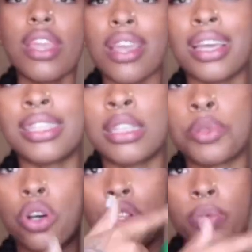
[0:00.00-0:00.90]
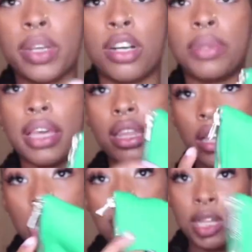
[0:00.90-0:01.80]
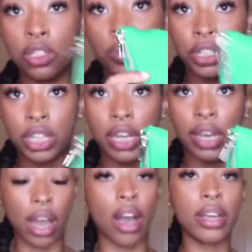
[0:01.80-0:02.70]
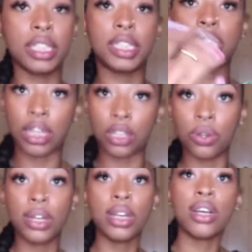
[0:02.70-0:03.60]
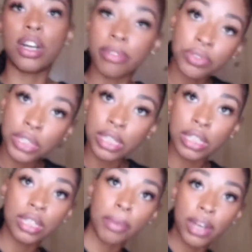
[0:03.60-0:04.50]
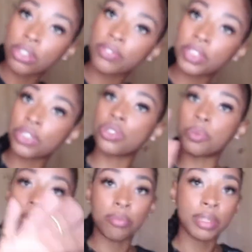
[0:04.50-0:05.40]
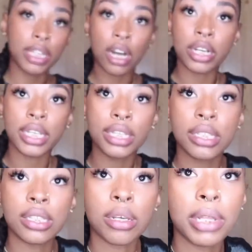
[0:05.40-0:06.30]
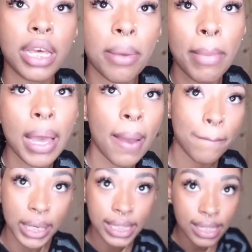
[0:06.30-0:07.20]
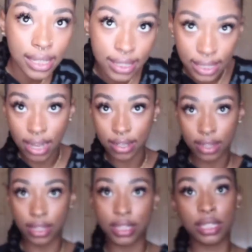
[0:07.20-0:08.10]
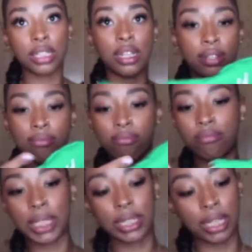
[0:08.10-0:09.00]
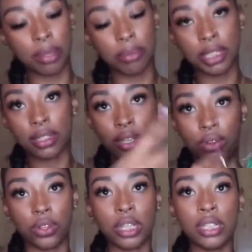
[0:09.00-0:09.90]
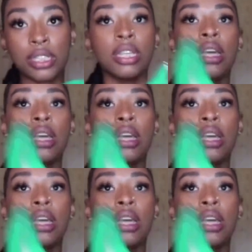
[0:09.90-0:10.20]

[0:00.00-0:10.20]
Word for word: it zips all the way up like the Hella Bella sweater that I got. It's yellow. Um, if you've seen my other videos, you probably caught it in some of them. But yeah, that's the same design on this.